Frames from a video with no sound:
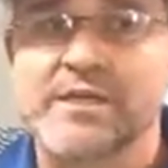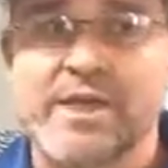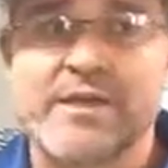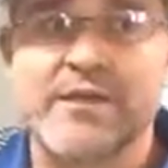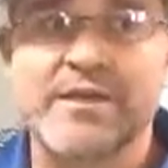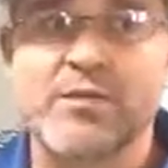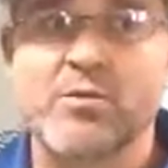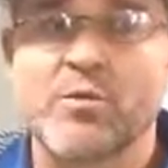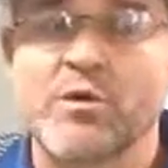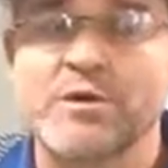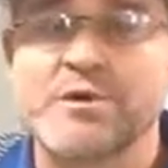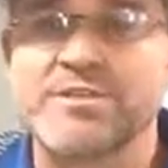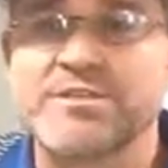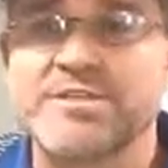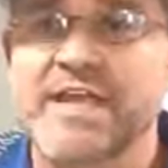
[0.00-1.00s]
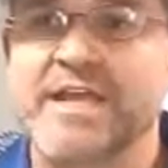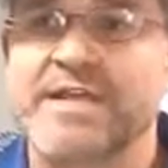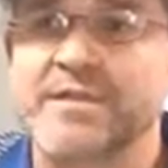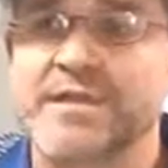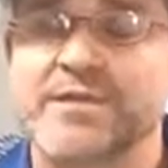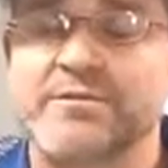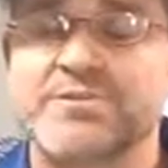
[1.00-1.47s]
Now anyone
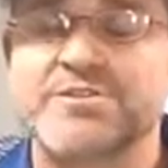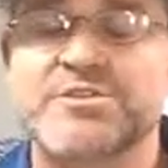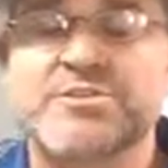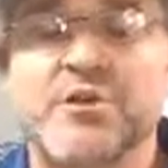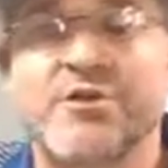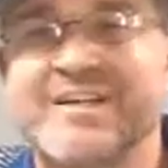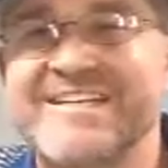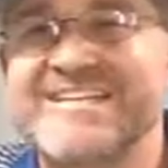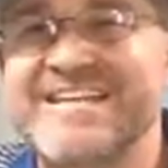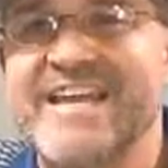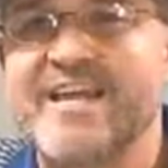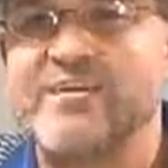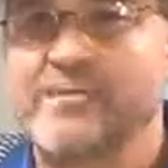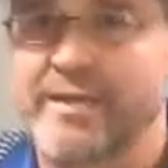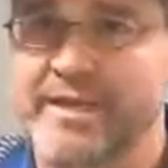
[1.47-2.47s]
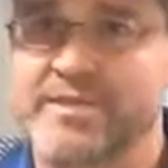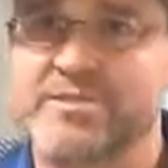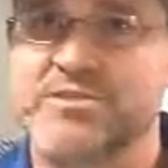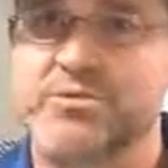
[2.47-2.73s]
standing here, this is called a dead man